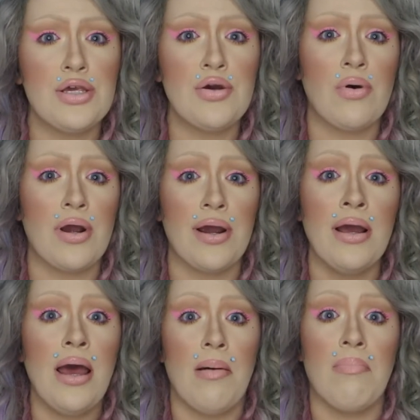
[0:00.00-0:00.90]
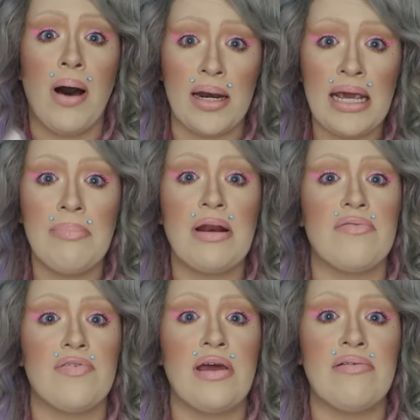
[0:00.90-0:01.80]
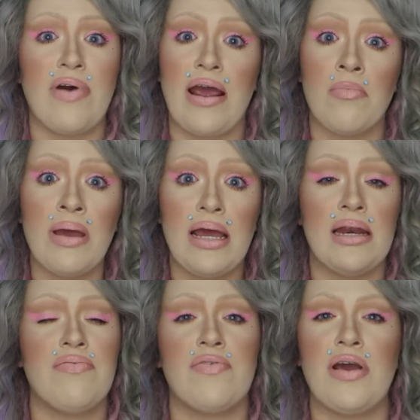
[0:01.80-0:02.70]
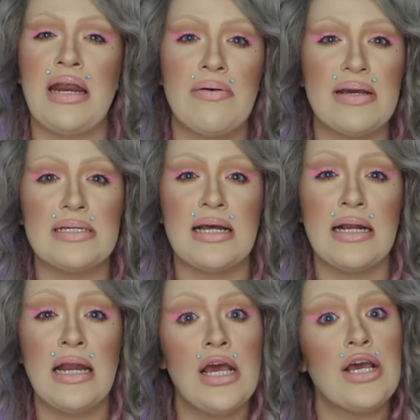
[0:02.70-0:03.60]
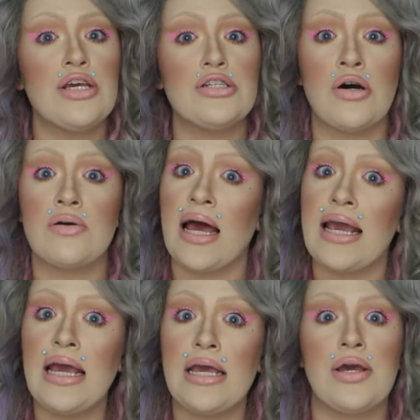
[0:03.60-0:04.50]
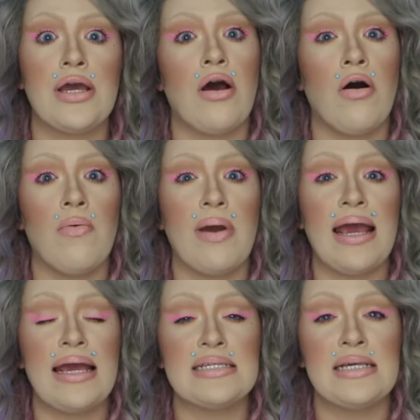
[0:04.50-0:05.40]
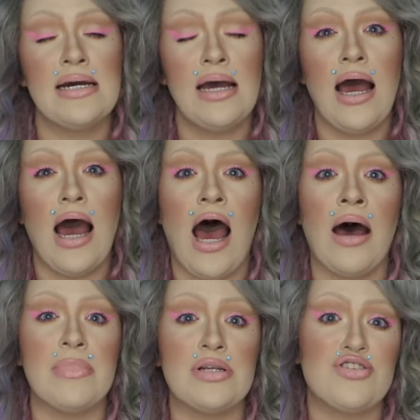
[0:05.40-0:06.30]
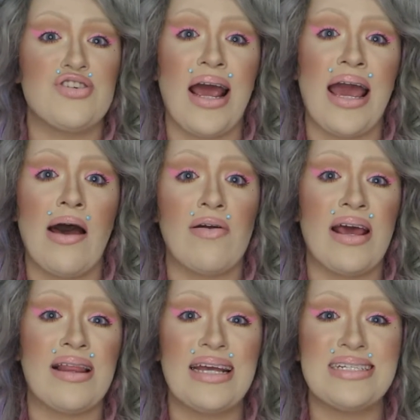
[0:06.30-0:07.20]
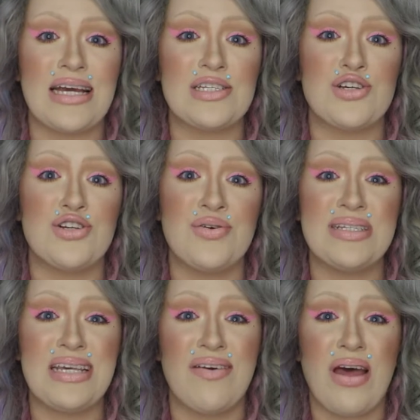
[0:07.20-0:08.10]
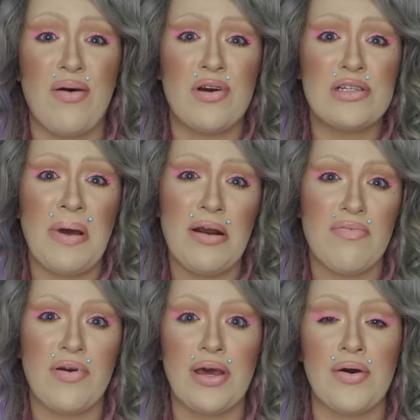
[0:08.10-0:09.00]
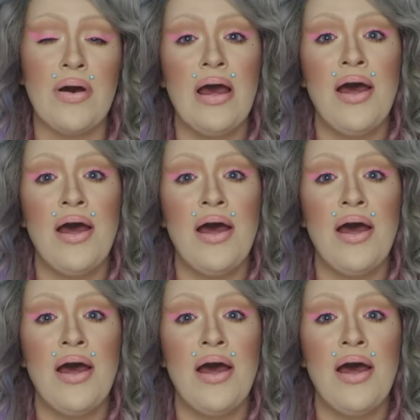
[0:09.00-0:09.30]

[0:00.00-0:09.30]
your body, better for the environment, and if for any reason you don't like it, you can always try out a latex glue and see if that works better for you.